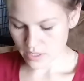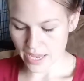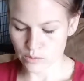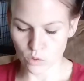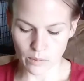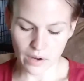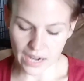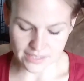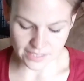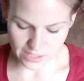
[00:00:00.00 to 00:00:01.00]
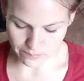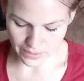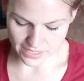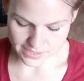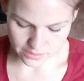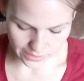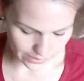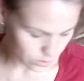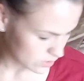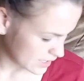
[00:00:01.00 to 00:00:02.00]
and Walmart has like the best like
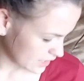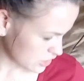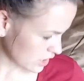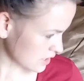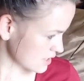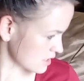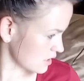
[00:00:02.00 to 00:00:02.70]
little t-shirts